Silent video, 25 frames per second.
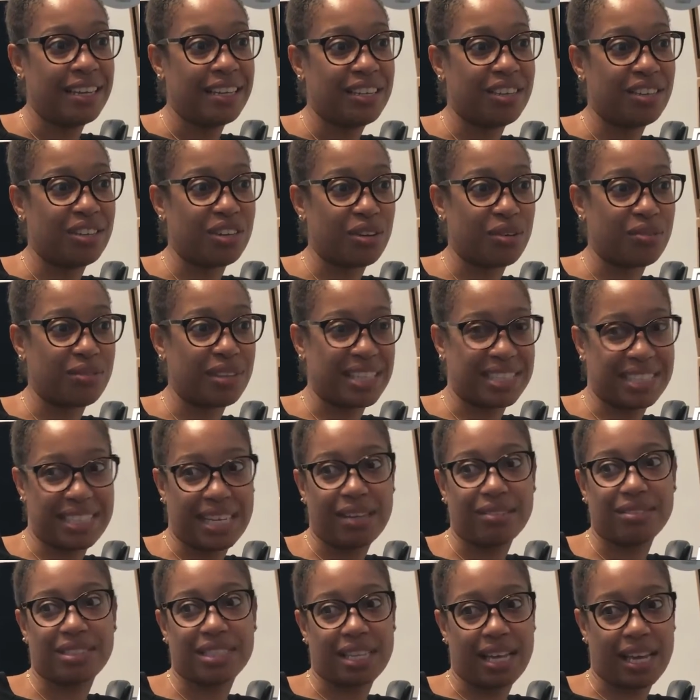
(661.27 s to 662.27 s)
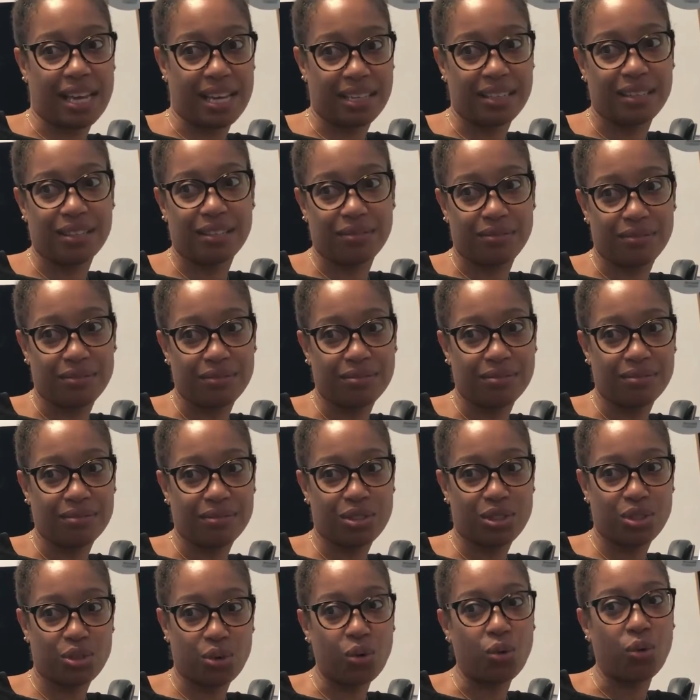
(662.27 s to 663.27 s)
You know, that's outside of
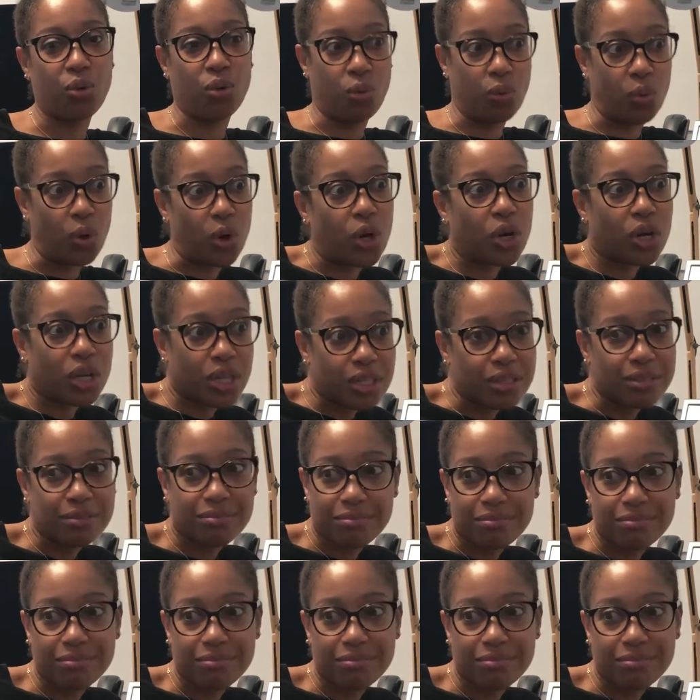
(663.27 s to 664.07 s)
school work.